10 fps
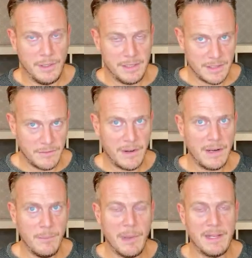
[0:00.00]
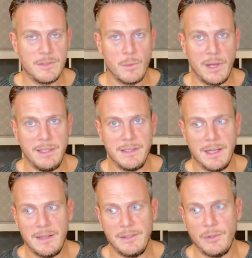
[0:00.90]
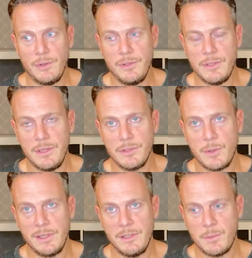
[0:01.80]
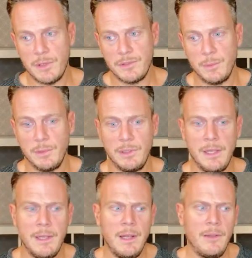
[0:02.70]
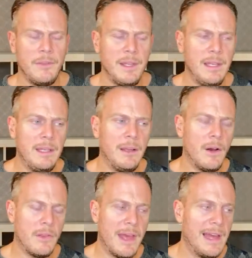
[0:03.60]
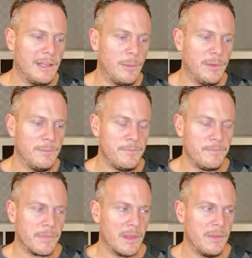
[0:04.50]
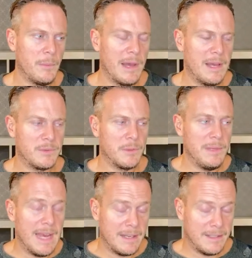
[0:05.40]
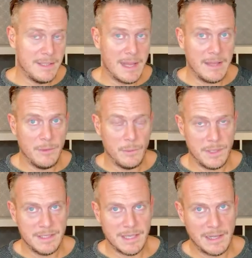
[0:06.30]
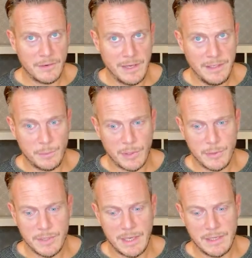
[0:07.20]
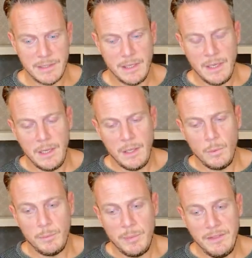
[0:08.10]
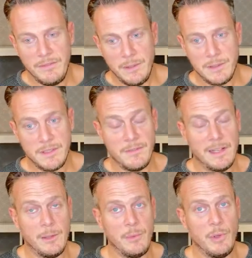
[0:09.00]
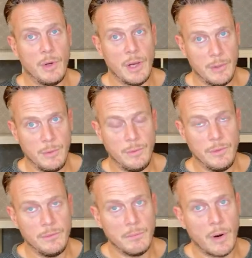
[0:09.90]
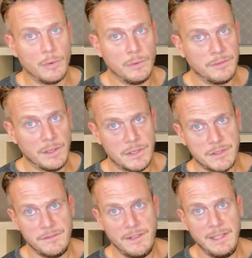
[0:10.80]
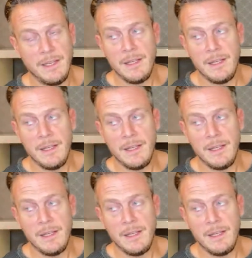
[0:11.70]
It's the very best way to get that done as quickly as possible. The other element that perhaps could be added to that would accelerate the process would be for you to develop your own moral philosophy.